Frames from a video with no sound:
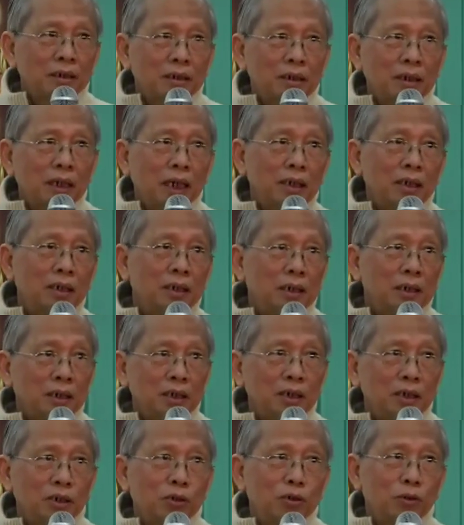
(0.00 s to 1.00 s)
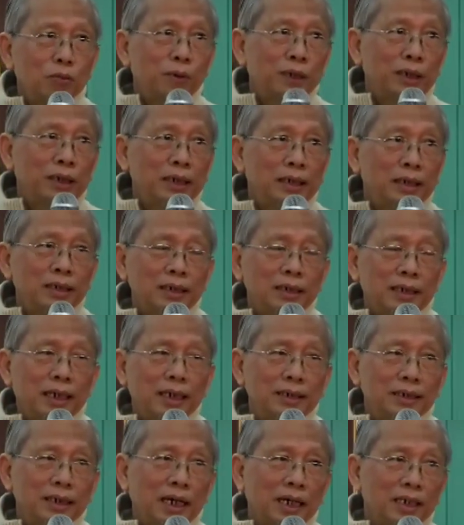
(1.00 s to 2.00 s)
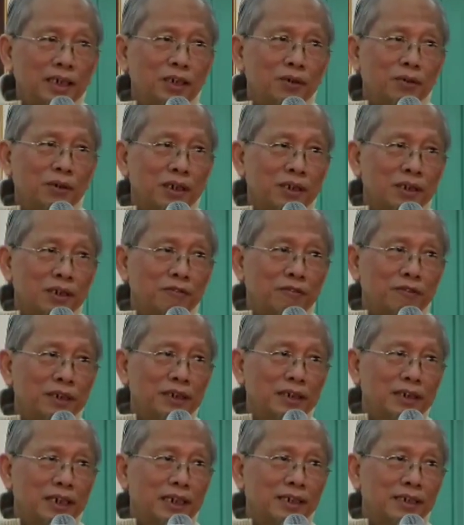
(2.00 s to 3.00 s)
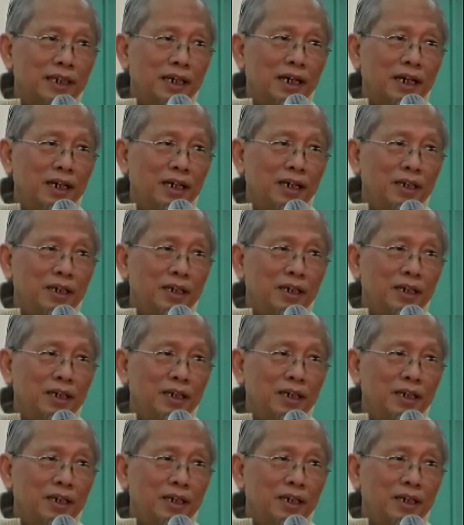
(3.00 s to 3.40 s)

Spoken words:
Then his opening stanza is what? The first stanza.